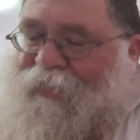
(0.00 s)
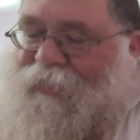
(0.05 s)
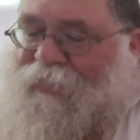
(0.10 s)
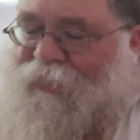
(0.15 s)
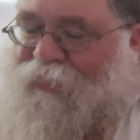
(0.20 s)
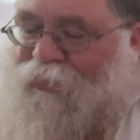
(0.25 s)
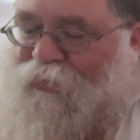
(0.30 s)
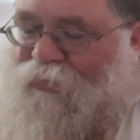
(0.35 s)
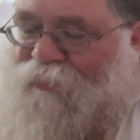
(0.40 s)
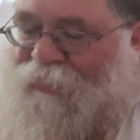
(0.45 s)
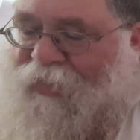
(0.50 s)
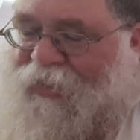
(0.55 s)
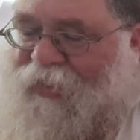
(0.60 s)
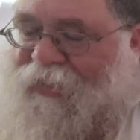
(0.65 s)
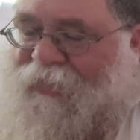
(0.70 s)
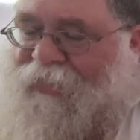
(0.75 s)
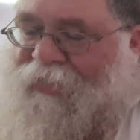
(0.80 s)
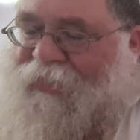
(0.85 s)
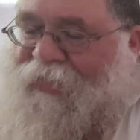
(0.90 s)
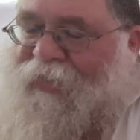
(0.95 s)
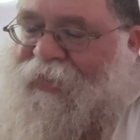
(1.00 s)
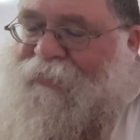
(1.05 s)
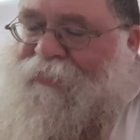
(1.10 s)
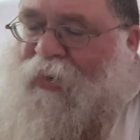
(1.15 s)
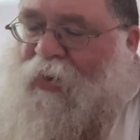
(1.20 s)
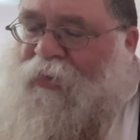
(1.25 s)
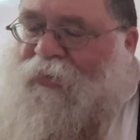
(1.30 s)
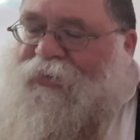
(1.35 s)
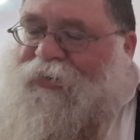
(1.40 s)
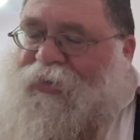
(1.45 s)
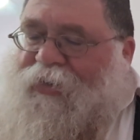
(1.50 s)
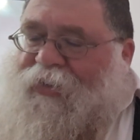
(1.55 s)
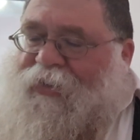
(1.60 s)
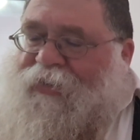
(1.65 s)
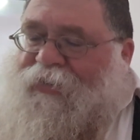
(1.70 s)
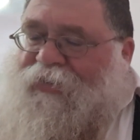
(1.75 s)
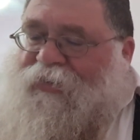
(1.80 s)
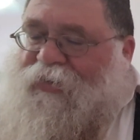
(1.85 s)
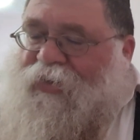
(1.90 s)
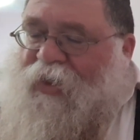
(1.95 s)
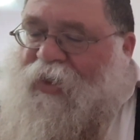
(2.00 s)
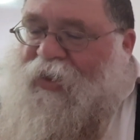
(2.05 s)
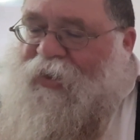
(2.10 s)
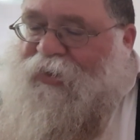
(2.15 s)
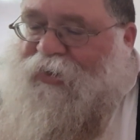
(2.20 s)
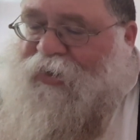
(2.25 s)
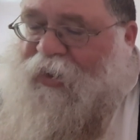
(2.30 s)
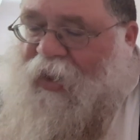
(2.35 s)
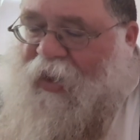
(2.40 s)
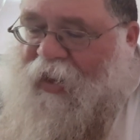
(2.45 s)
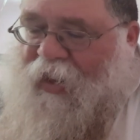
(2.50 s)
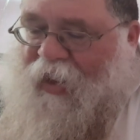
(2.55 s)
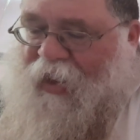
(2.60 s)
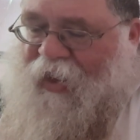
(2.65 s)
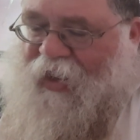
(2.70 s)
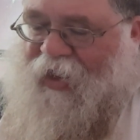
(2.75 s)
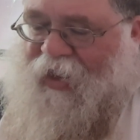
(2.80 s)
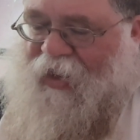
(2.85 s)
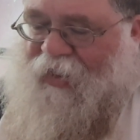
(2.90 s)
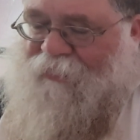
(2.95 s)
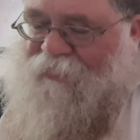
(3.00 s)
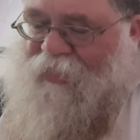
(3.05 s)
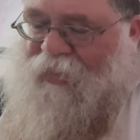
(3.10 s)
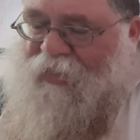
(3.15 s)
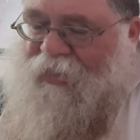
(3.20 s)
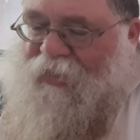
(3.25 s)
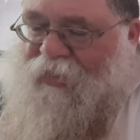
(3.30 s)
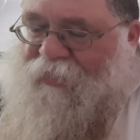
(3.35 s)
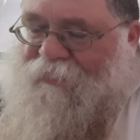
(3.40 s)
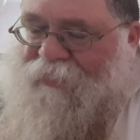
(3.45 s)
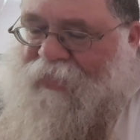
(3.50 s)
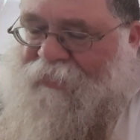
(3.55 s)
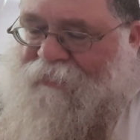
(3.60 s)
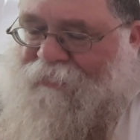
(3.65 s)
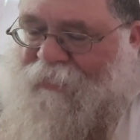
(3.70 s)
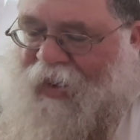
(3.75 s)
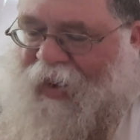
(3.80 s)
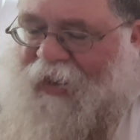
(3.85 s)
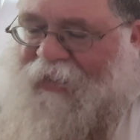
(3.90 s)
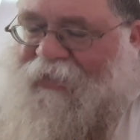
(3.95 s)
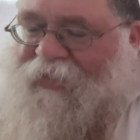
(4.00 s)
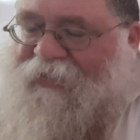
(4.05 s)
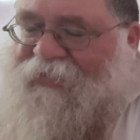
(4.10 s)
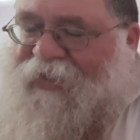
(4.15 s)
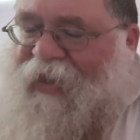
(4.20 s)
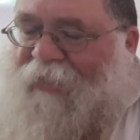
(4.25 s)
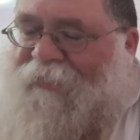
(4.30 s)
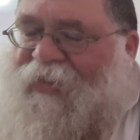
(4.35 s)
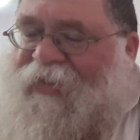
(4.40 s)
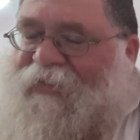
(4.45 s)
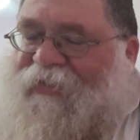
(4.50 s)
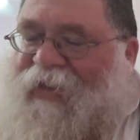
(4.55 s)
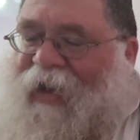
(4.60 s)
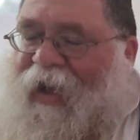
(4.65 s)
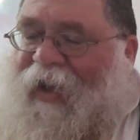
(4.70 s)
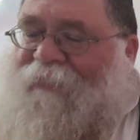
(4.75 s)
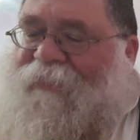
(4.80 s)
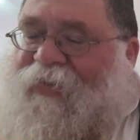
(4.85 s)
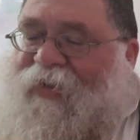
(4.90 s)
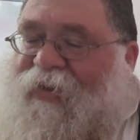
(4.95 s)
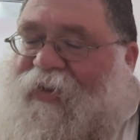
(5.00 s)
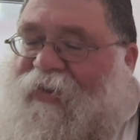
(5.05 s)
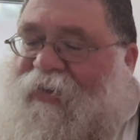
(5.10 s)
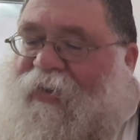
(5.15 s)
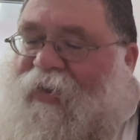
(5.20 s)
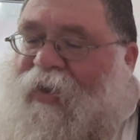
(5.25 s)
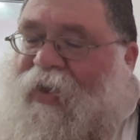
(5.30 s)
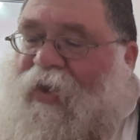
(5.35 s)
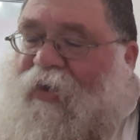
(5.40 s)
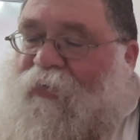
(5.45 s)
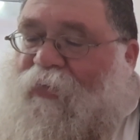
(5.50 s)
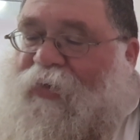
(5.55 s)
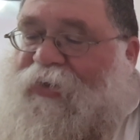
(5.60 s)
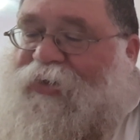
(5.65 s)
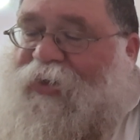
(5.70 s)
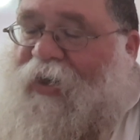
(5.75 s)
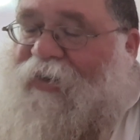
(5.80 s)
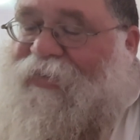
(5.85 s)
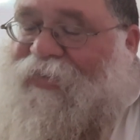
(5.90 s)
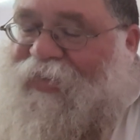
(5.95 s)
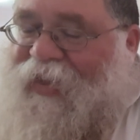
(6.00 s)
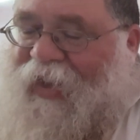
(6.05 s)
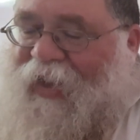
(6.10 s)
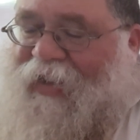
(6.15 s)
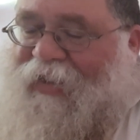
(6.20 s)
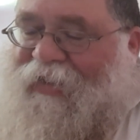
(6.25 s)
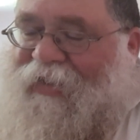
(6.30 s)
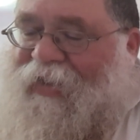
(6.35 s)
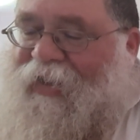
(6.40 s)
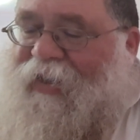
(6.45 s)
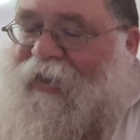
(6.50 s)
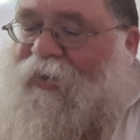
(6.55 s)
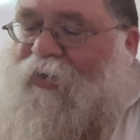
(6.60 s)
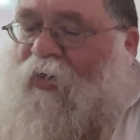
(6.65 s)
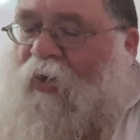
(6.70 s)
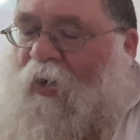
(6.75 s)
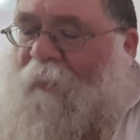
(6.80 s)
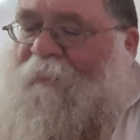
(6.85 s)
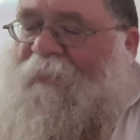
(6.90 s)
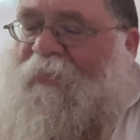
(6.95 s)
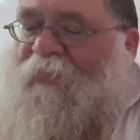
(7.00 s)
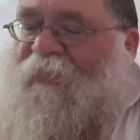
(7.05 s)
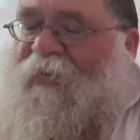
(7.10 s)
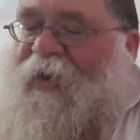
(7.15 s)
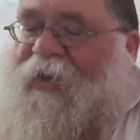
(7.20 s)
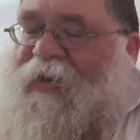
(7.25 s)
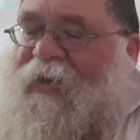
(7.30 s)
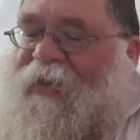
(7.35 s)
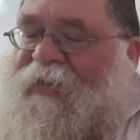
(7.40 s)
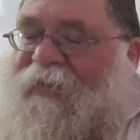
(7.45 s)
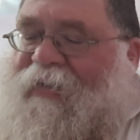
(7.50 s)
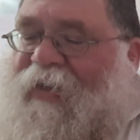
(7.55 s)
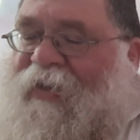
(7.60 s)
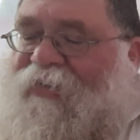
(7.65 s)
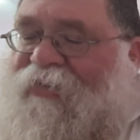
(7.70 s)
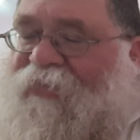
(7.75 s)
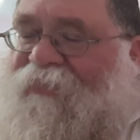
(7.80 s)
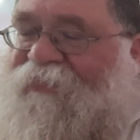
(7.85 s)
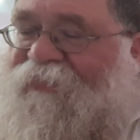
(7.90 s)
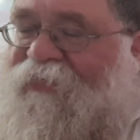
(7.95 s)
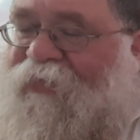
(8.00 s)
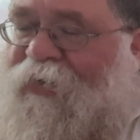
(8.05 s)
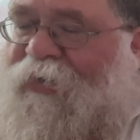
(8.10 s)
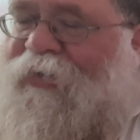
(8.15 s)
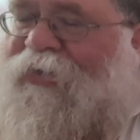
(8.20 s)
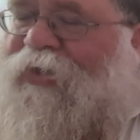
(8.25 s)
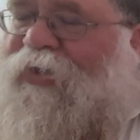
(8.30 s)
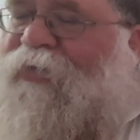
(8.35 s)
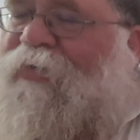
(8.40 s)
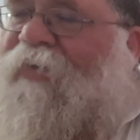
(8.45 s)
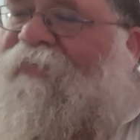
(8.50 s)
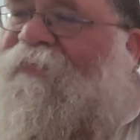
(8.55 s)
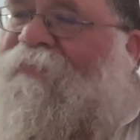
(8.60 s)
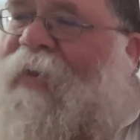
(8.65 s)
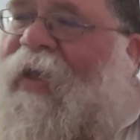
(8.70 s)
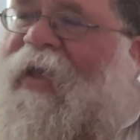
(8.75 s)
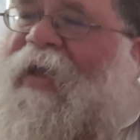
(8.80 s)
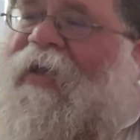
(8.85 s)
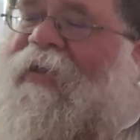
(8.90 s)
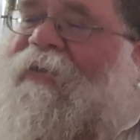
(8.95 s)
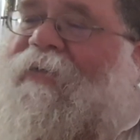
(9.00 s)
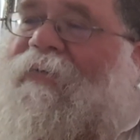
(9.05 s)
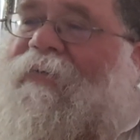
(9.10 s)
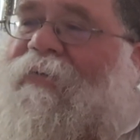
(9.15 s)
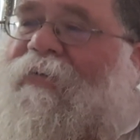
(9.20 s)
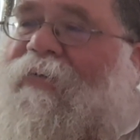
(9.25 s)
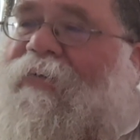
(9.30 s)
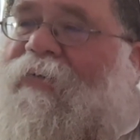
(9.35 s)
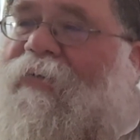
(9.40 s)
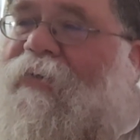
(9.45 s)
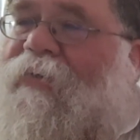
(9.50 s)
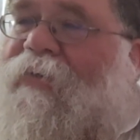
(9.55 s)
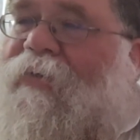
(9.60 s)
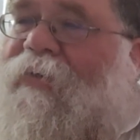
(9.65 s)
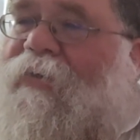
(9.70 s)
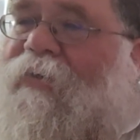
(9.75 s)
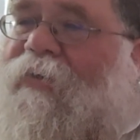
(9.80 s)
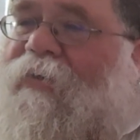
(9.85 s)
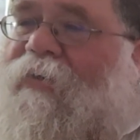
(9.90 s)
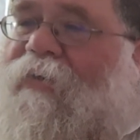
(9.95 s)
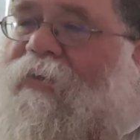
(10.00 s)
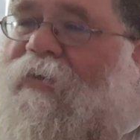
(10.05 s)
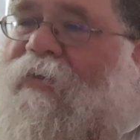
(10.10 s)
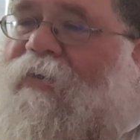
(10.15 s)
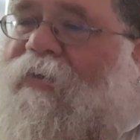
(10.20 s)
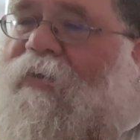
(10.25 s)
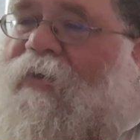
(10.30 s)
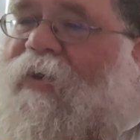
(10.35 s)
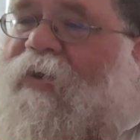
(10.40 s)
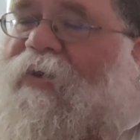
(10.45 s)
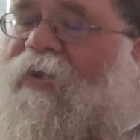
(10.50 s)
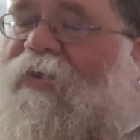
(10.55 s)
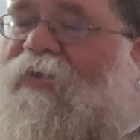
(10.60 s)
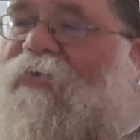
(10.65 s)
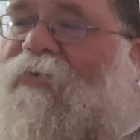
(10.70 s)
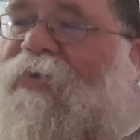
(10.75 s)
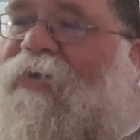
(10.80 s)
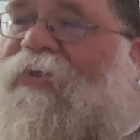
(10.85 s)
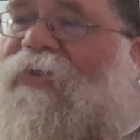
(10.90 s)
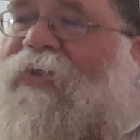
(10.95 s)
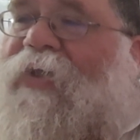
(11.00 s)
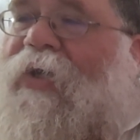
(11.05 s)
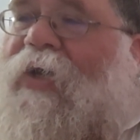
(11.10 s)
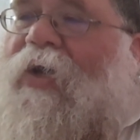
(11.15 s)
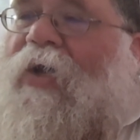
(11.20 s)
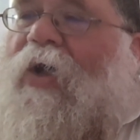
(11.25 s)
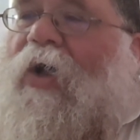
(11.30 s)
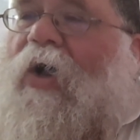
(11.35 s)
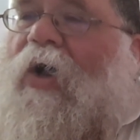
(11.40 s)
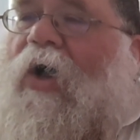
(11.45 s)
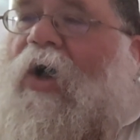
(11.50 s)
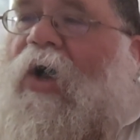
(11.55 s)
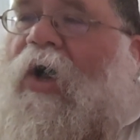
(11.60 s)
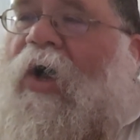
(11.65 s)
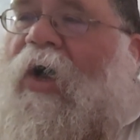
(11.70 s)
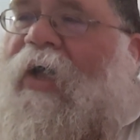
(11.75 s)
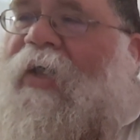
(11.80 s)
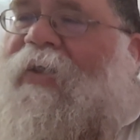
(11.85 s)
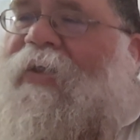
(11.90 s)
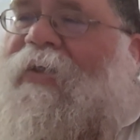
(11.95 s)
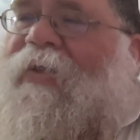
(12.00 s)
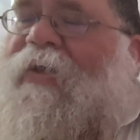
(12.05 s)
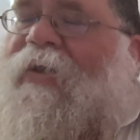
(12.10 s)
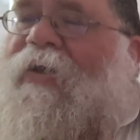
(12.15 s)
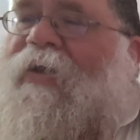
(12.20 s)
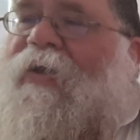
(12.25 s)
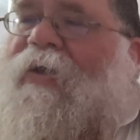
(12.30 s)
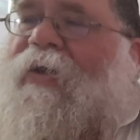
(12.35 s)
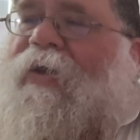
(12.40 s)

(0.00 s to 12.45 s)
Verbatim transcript: human emotions, sheheim hamidaber, which are then incorporated in the virtue of man. In other words, unbridled